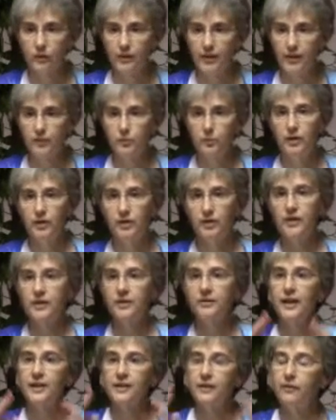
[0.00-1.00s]
That's one of the things
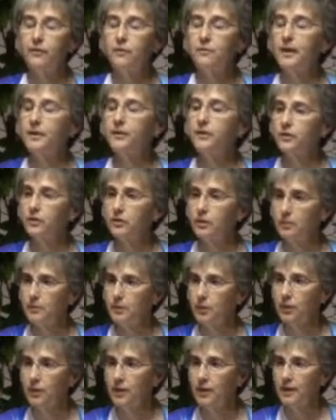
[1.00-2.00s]
I love about this
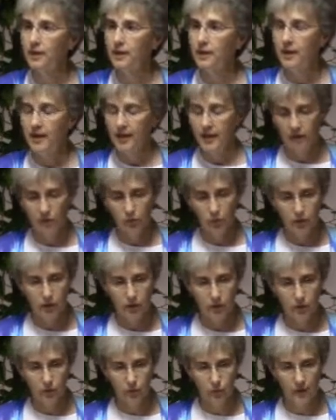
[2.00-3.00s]
community, is we
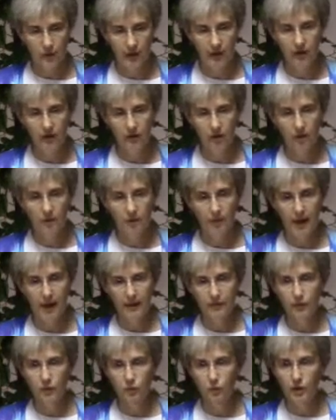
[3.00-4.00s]
are creating our
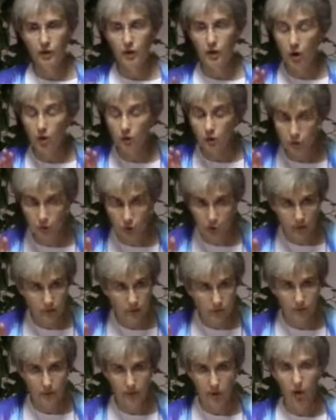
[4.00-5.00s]
paths as we go, drawing
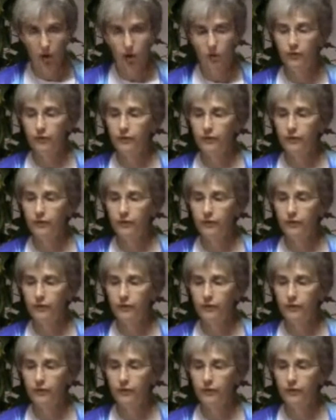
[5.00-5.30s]
from all the